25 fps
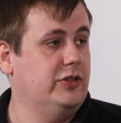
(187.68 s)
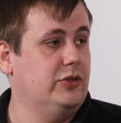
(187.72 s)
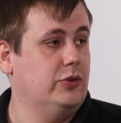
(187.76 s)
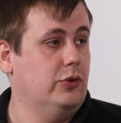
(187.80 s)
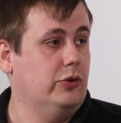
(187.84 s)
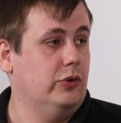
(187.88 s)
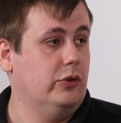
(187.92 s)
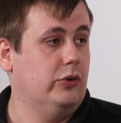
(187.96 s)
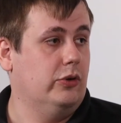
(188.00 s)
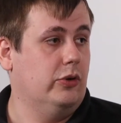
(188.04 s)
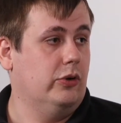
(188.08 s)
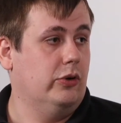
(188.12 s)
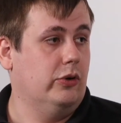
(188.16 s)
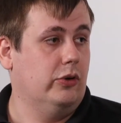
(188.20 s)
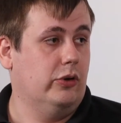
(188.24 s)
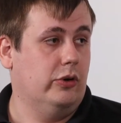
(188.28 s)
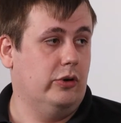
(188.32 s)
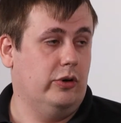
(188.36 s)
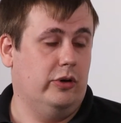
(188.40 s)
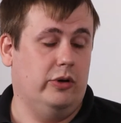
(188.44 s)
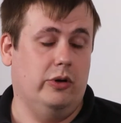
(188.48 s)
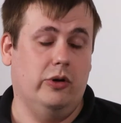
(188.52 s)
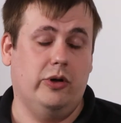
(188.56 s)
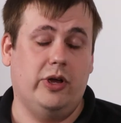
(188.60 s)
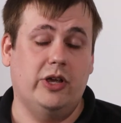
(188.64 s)

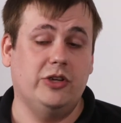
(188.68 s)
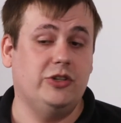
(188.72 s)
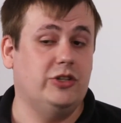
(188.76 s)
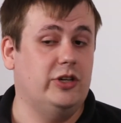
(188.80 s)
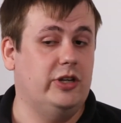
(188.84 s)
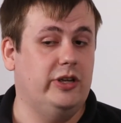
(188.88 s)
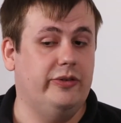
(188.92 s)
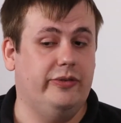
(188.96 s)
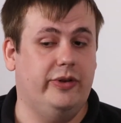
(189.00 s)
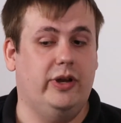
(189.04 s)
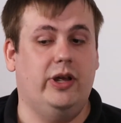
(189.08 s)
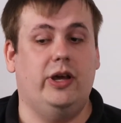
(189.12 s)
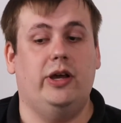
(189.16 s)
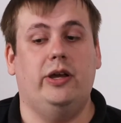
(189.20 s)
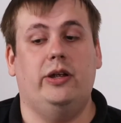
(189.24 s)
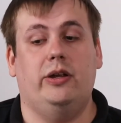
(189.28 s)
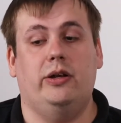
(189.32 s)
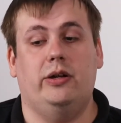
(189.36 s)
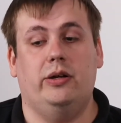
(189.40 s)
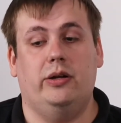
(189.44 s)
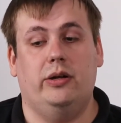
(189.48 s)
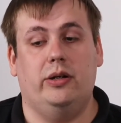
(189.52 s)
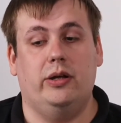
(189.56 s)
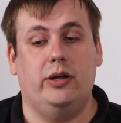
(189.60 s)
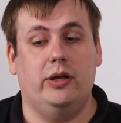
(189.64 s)
or occasionally even
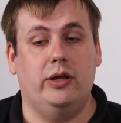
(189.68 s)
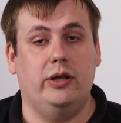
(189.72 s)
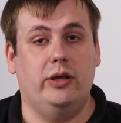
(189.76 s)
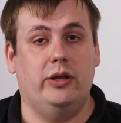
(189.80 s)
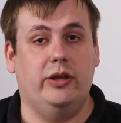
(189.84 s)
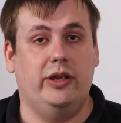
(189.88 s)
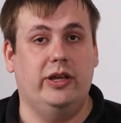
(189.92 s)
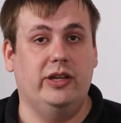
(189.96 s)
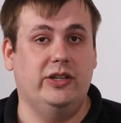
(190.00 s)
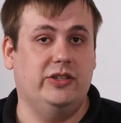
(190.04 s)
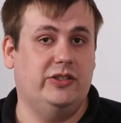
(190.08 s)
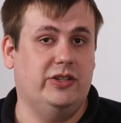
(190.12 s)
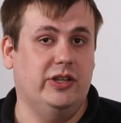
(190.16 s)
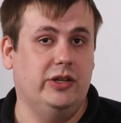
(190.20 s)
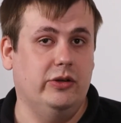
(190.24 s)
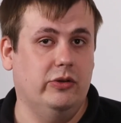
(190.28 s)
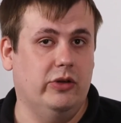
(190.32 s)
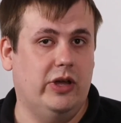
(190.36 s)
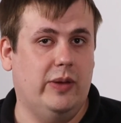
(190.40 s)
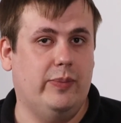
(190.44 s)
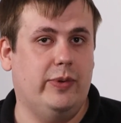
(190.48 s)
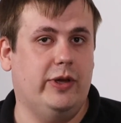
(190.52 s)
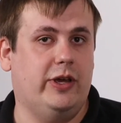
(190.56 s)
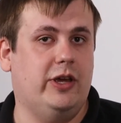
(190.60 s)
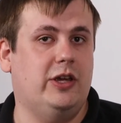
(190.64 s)
higher in a single
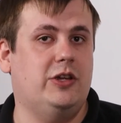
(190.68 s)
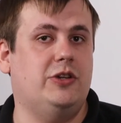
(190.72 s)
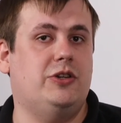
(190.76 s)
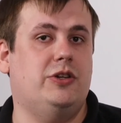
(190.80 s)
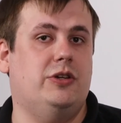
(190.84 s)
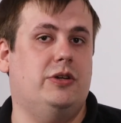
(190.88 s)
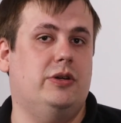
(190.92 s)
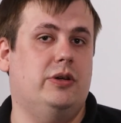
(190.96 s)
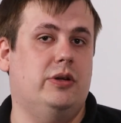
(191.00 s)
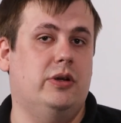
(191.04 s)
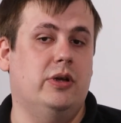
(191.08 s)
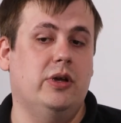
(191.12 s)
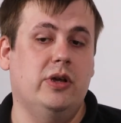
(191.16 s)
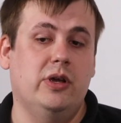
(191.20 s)
application.